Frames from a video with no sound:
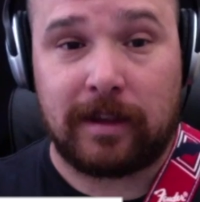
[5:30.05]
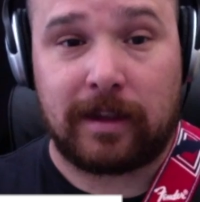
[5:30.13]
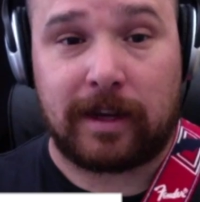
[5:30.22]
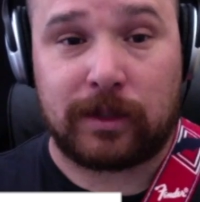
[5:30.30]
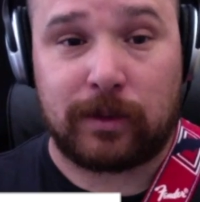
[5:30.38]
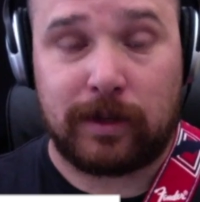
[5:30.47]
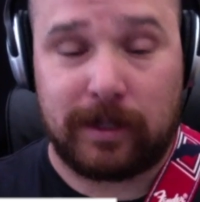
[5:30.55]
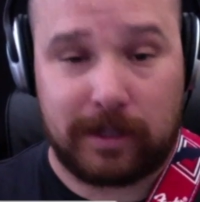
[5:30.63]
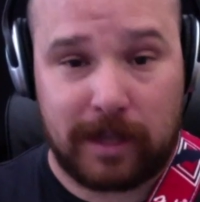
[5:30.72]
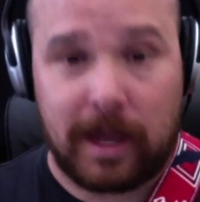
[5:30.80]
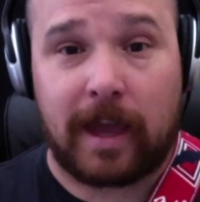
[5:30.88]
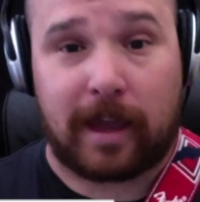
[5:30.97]
The next one
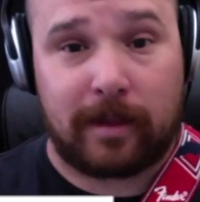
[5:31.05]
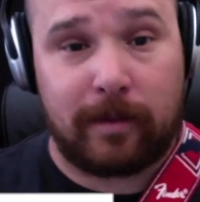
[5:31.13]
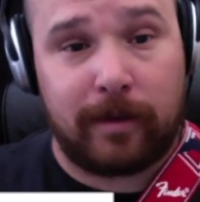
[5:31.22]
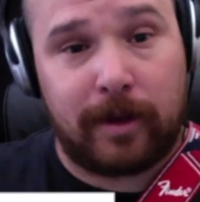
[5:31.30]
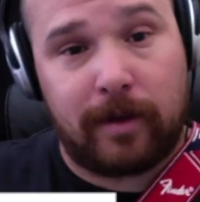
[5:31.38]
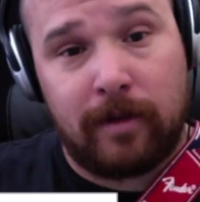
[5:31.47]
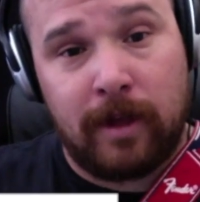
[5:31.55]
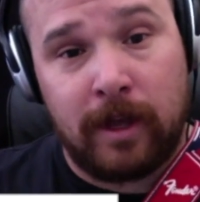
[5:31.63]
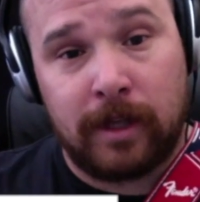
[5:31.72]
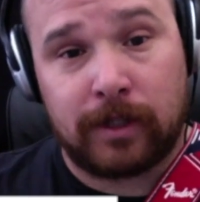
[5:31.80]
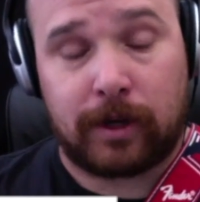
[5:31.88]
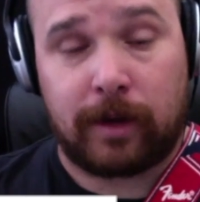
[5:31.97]
is A. There we go.
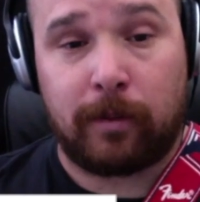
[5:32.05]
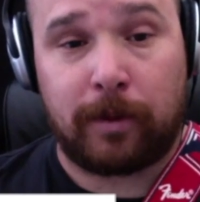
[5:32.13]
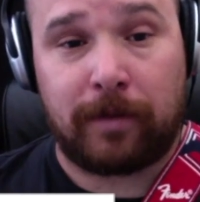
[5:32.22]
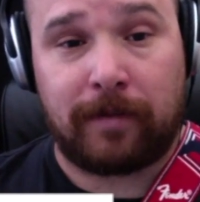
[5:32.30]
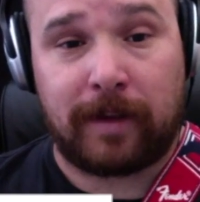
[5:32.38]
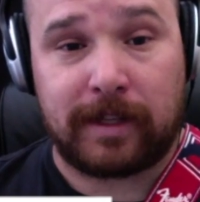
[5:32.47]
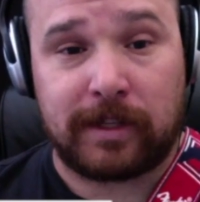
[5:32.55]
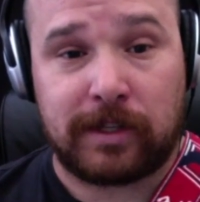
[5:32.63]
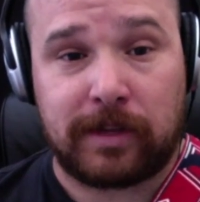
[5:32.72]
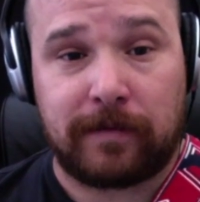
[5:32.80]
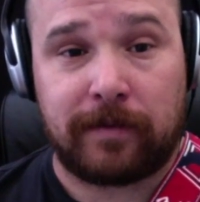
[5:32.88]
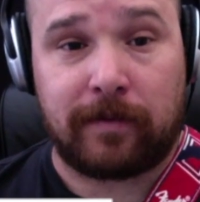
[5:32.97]
So now we want to find the
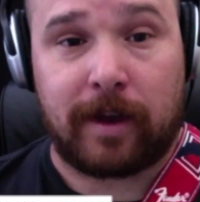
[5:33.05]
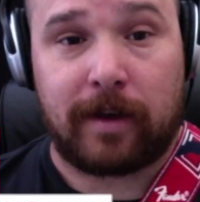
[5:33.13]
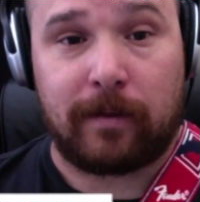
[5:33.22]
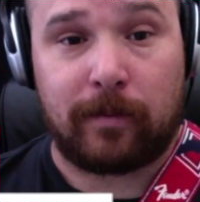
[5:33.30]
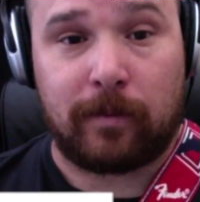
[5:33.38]
7th fret.